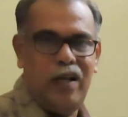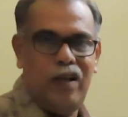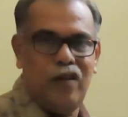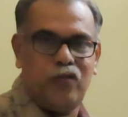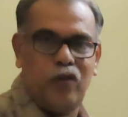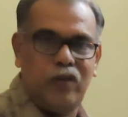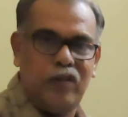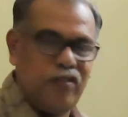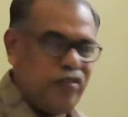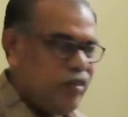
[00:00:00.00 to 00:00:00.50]

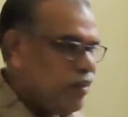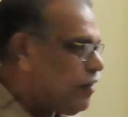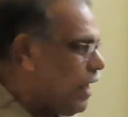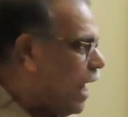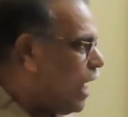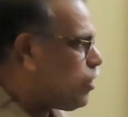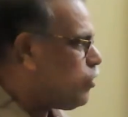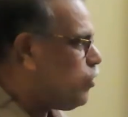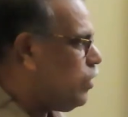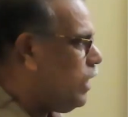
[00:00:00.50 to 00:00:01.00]
So this is
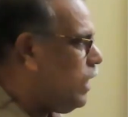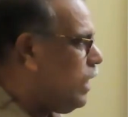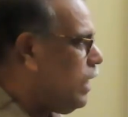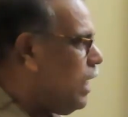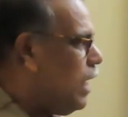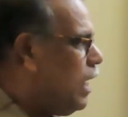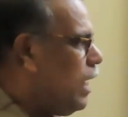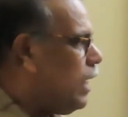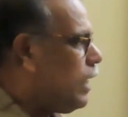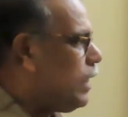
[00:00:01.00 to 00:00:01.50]

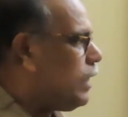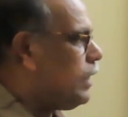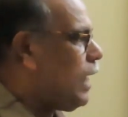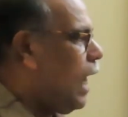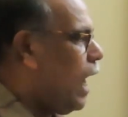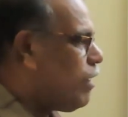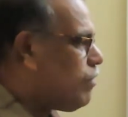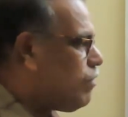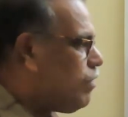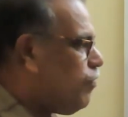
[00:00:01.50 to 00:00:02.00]
actually
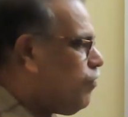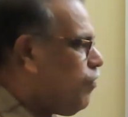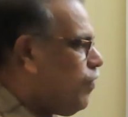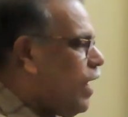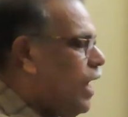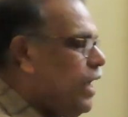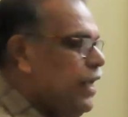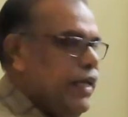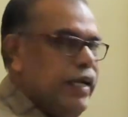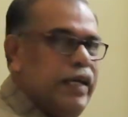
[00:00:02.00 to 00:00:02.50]

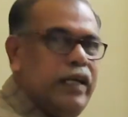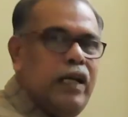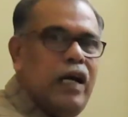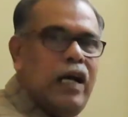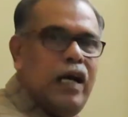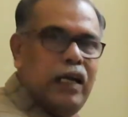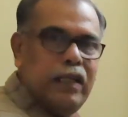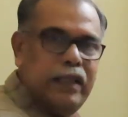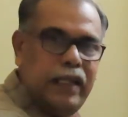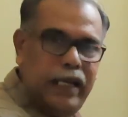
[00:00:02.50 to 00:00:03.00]
classifying
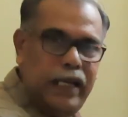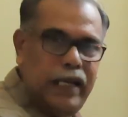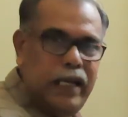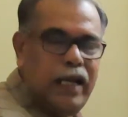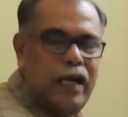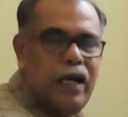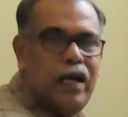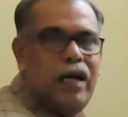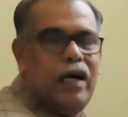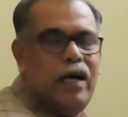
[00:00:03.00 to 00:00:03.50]
the